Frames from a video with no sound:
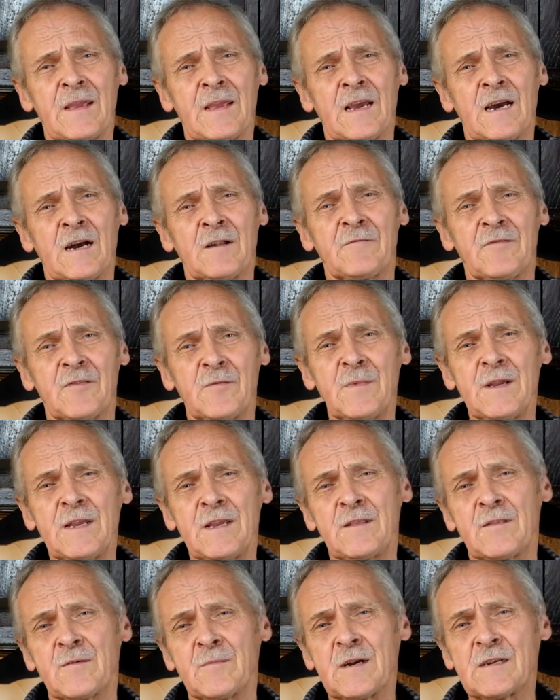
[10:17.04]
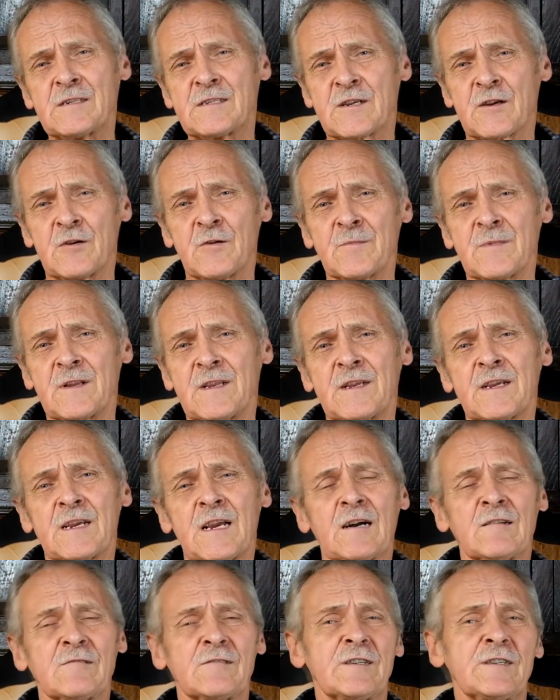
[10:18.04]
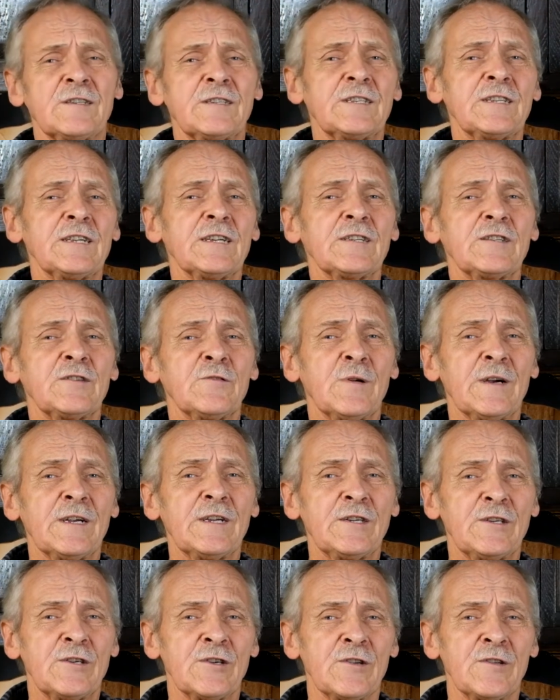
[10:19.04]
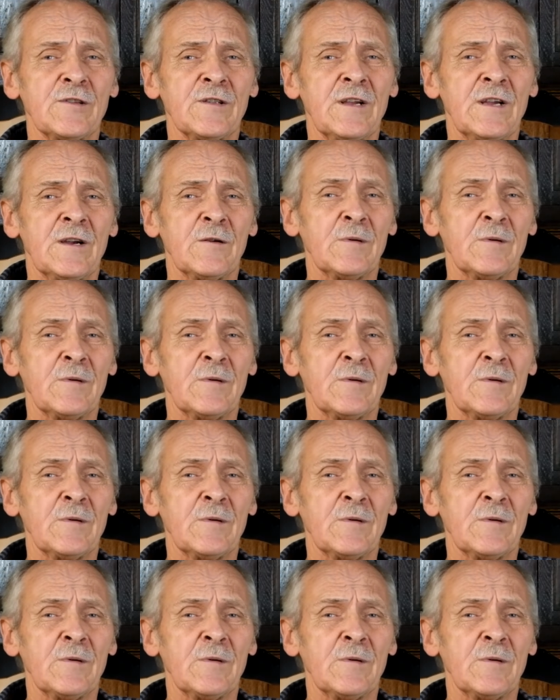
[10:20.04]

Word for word: And for me, the most commonly encountered situation